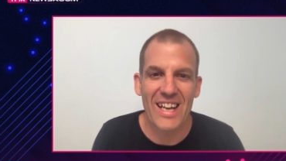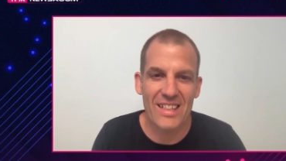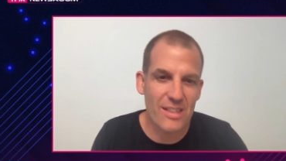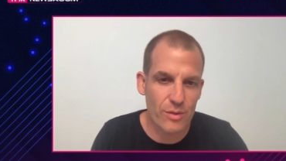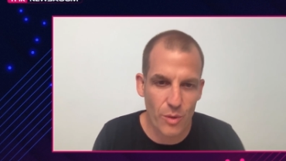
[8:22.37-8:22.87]

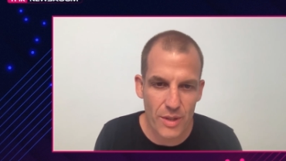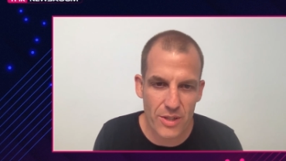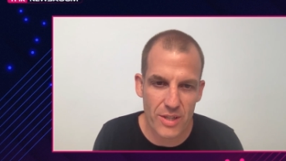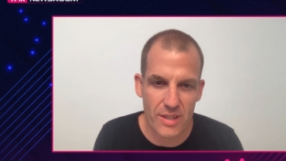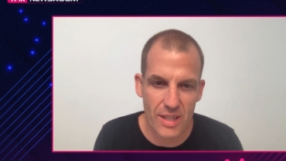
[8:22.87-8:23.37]
at the
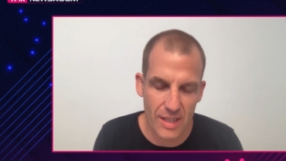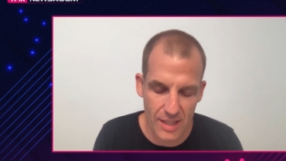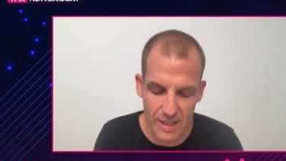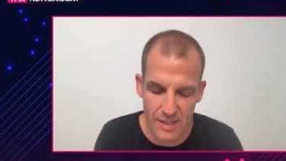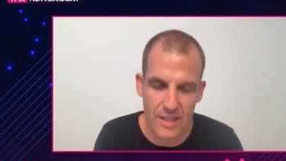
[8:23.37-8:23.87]
storage and
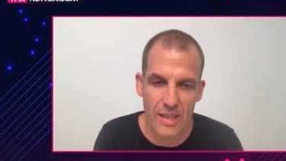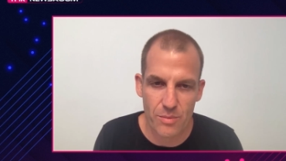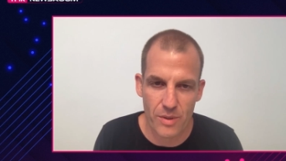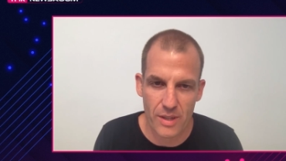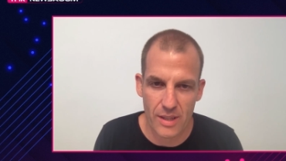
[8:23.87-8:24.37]
the, and the
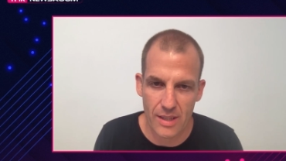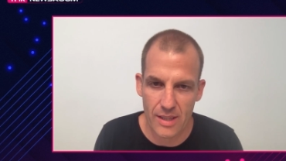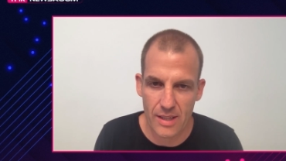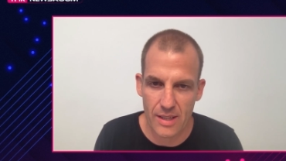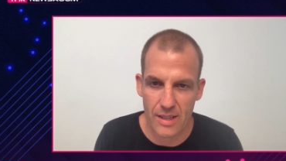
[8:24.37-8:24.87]
network le
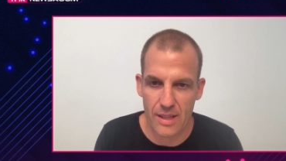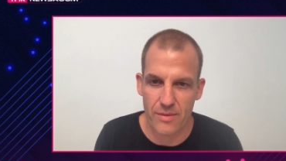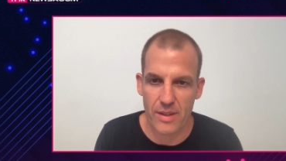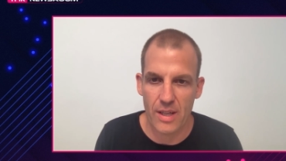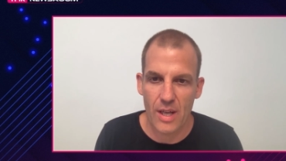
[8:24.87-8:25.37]
uh,
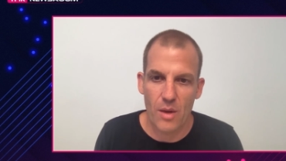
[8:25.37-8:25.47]
level.